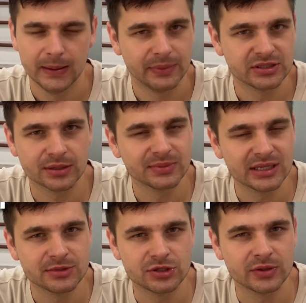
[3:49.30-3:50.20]
But
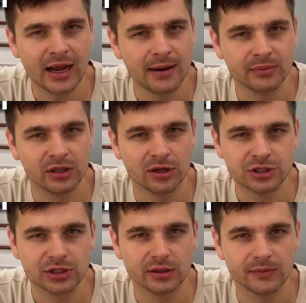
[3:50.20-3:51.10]
sometimes you can't be
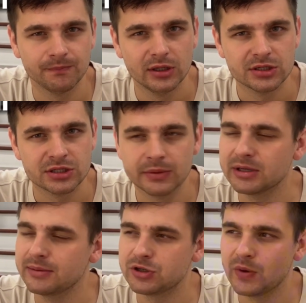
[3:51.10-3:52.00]
logical.
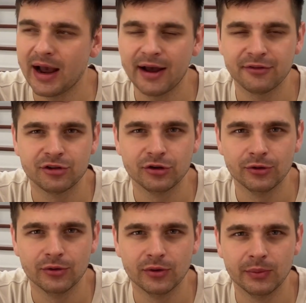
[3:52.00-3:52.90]
Sometimes you have
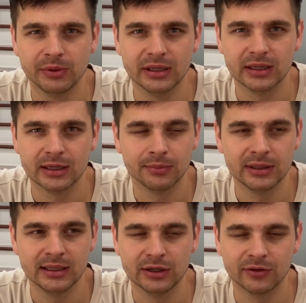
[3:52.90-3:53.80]
to be
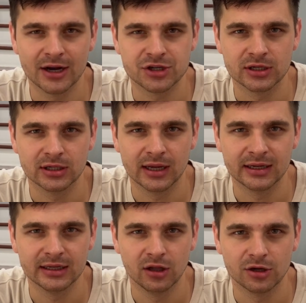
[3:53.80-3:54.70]
completely irrational
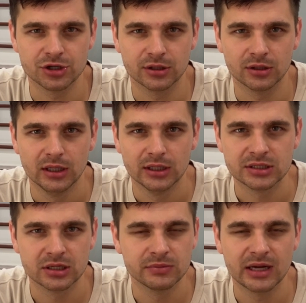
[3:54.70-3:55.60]
and illogical.
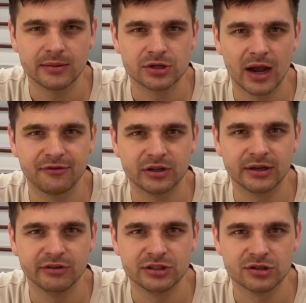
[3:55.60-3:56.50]
Sometimes you have to
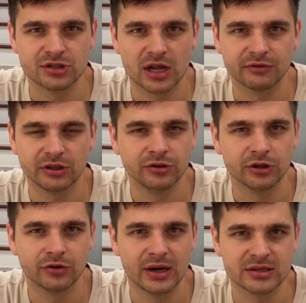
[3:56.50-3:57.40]
convince yourself that you're
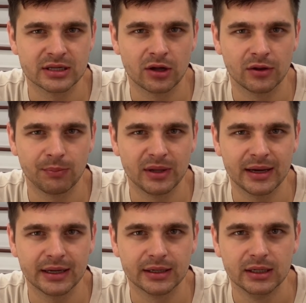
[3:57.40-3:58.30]
the greatest thing on the
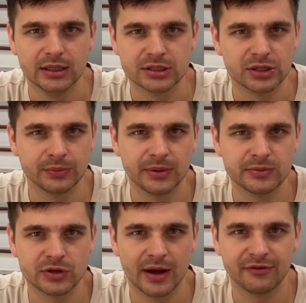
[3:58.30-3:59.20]
planet.
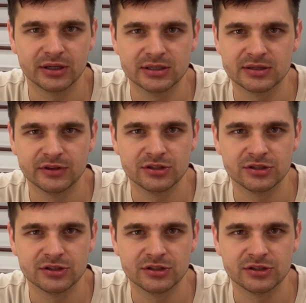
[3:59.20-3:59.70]
Sometimes you have to convince